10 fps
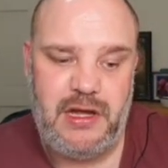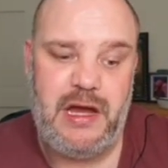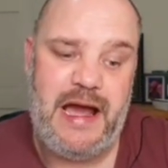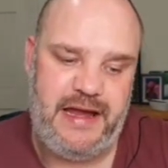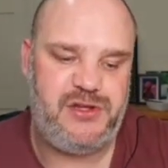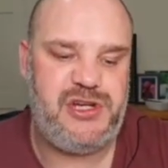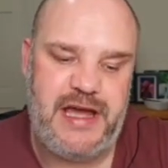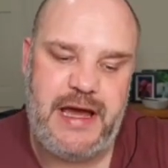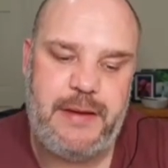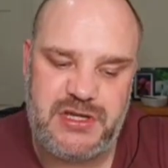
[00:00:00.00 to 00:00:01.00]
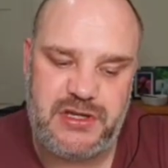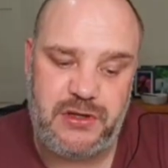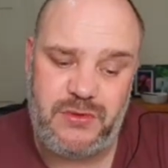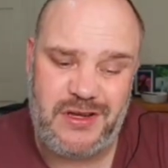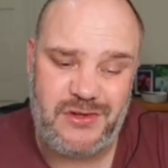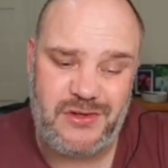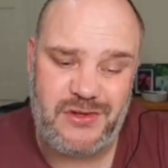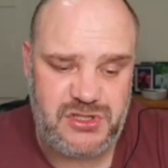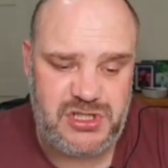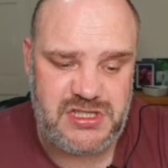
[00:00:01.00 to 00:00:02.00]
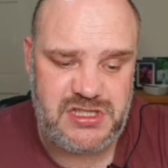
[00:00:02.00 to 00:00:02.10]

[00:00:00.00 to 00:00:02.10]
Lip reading: and she happens to do dungeons, and she still